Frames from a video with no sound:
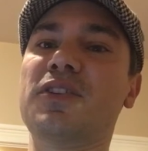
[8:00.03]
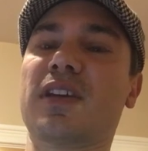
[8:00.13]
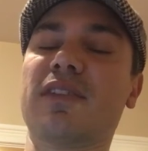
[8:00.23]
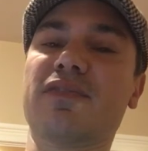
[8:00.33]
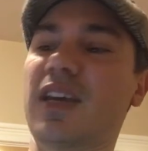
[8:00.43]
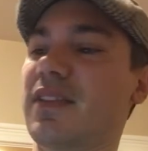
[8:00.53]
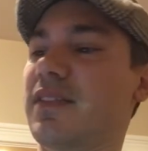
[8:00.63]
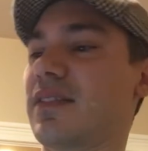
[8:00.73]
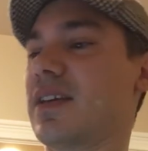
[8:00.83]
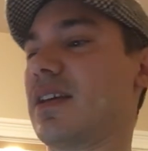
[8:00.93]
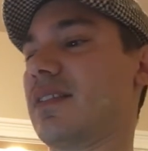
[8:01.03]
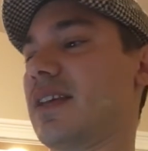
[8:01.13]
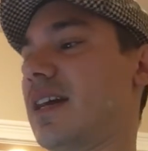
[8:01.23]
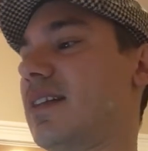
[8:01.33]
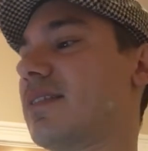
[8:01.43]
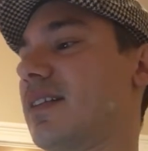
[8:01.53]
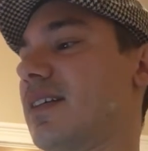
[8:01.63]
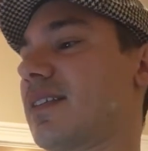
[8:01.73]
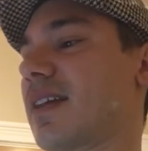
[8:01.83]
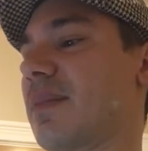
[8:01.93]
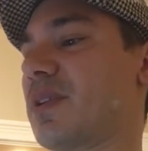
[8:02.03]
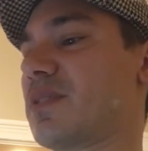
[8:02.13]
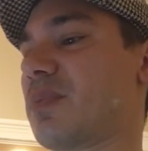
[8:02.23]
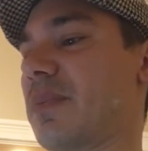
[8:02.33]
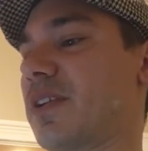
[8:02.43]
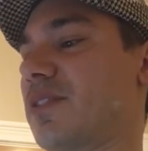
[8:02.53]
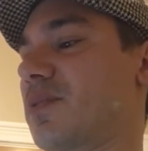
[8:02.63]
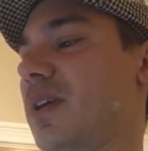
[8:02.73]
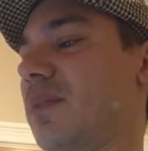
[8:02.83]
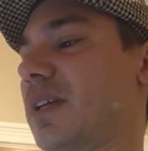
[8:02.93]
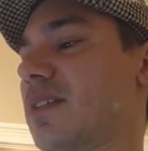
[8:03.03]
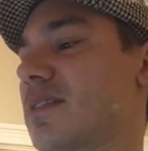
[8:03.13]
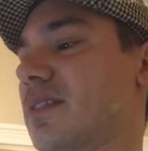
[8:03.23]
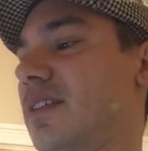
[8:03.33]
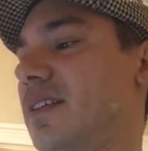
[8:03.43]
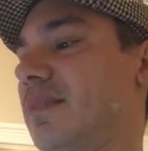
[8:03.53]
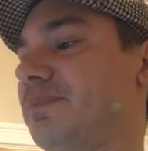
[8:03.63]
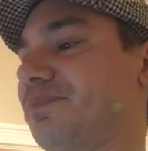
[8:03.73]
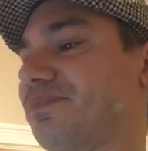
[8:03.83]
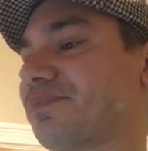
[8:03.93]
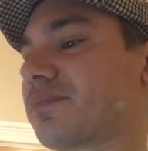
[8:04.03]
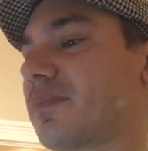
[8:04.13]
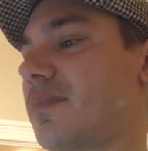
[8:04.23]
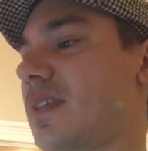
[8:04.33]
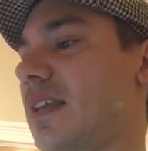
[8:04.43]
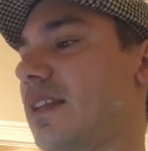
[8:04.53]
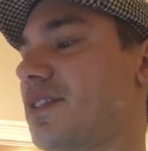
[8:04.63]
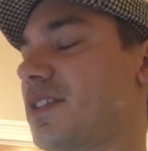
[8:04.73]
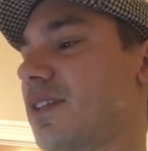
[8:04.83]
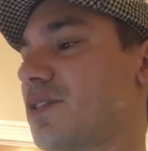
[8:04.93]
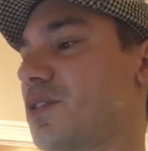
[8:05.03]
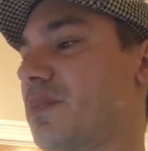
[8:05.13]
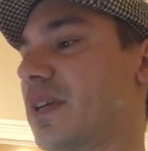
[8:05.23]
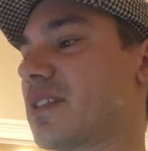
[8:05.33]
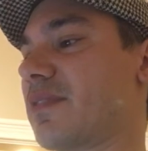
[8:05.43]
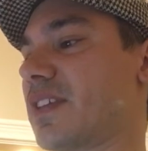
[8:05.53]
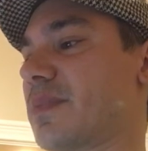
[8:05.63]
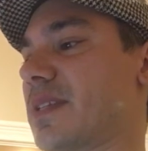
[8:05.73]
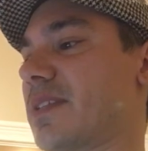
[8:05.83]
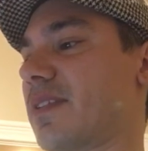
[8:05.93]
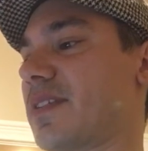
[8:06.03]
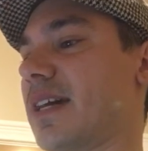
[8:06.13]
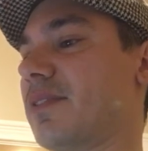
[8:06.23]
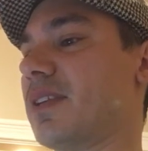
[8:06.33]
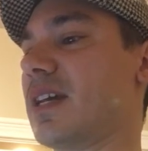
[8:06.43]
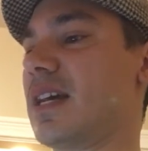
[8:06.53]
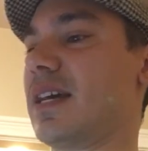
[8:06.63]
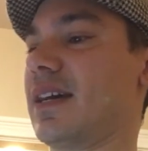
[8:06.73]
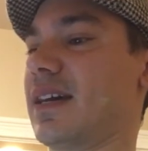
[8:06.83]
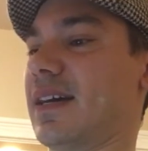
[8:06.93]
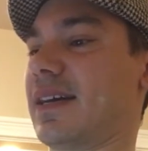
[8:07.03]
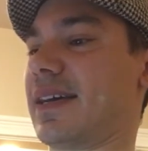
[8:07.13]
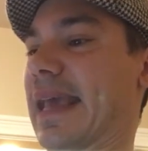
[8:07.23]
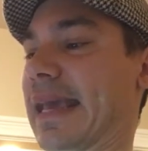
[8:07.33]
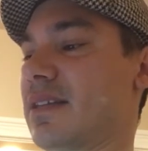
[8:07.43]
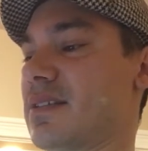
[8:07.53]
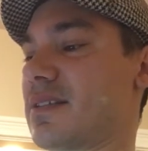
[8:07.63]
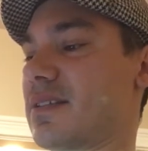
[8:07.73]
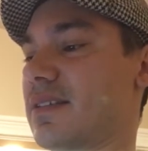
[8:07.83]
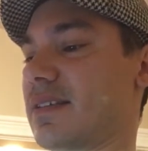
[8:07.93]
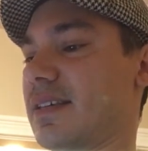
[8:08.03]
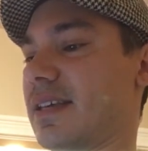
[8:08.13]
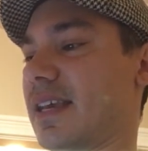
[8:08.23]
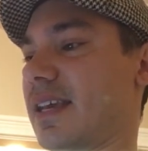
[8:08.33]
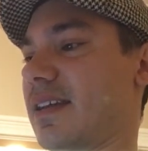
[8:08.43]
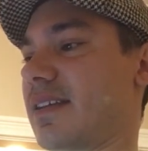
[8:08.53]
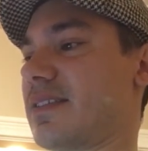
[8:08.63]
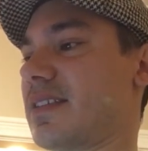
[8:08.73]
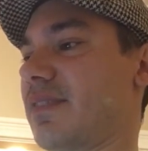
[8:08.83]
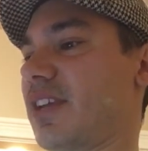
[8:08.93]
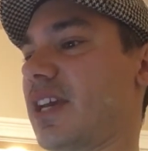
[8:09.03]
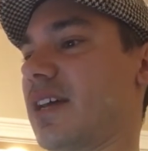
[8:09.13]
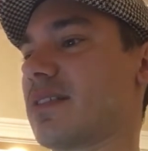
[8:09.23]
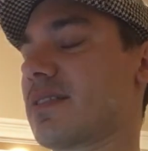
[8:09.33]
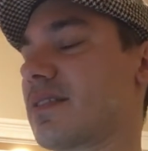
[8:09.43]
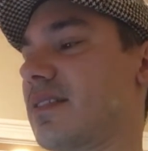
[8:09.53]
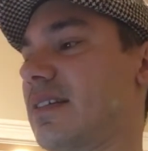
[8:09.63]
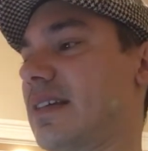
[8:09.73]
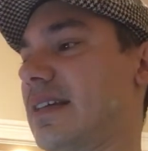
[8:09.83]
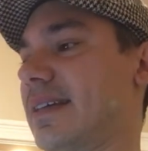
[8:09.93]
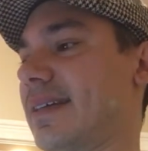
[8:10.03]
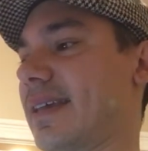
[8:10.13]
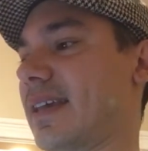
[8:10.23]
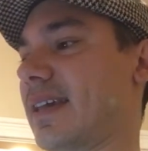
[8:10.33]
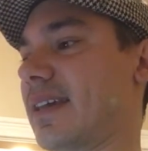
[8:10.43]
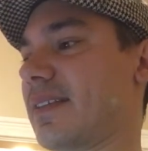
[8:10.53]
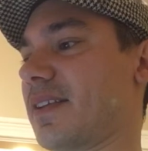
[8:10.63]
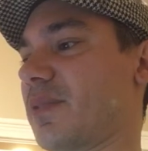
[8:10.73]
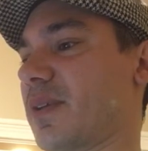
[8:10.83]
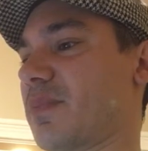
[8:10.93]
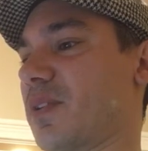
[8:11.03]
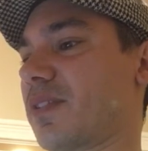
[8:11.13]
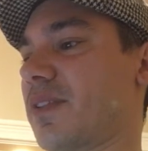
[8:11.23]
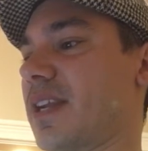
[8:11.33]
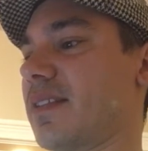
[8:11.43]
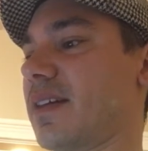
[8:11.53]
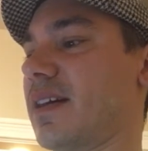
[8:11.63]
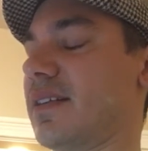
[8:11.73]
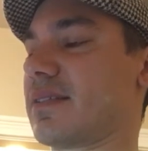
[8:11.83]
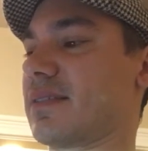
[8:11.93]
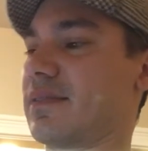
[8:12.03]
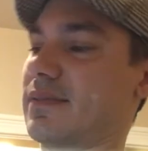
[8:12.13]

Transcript: you can have faith that the company is probably going to do well. Because, let's see, her 2 biggest investments that are down, Hanes and CVS. And I think we can both agree that